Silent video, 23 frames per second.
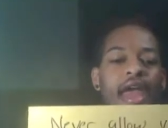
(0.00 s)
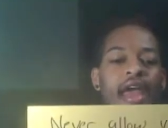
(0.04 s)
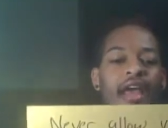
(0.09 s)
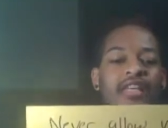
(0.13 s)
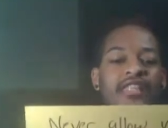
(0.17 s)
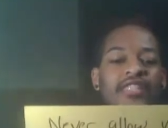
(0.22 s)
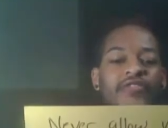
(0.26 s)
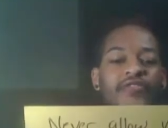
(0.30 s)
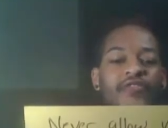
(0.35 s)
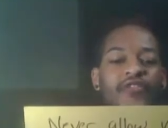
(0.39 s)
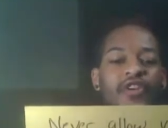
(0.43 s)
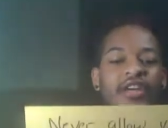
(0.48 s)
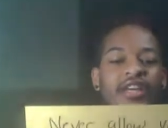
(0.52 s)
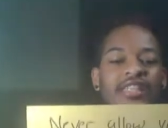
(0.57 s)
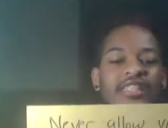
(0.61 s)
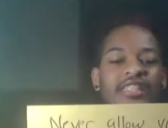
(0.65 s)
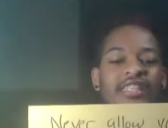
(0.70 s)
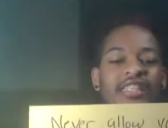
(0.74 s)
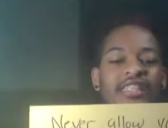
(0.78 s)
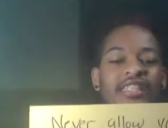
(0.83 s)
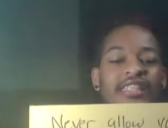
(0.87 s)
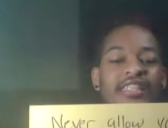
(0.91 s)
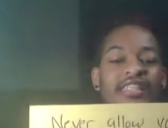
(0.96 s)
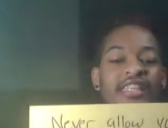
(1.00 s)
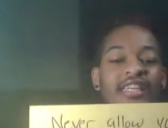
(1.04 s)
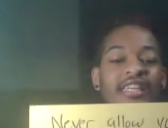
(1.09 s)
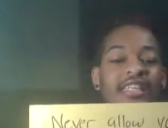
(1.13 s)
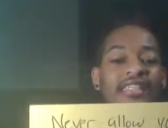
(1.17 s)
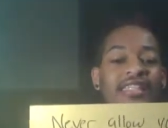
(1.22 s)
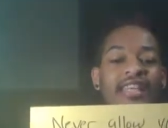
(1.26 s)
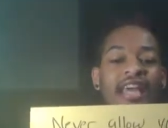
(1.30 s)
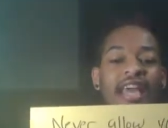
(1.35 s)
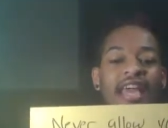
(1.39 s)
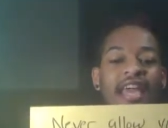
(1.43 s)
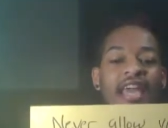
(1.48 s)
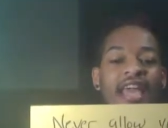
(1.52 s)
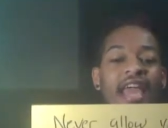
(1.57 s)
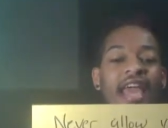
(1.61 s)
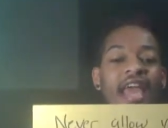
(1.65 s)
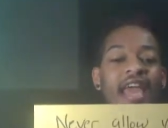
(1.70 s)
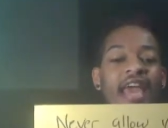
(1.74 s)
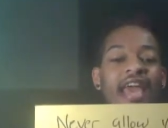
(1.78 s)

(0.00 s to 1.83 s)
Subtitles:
ex-friend to dictate